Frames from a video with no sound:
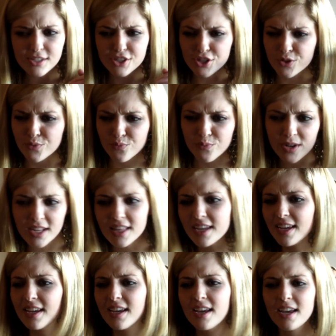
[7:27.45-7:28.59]
just
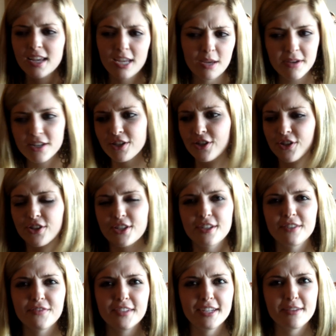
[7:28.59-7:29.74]
really commit to
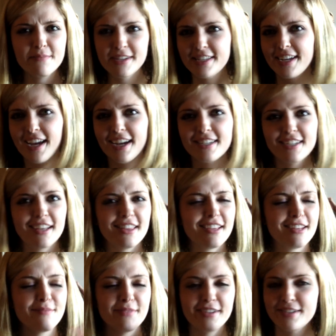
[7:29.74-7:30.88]
yourself and commit to acting. I think
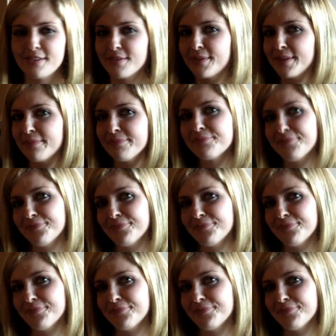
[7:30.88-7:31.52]
anybody can do it.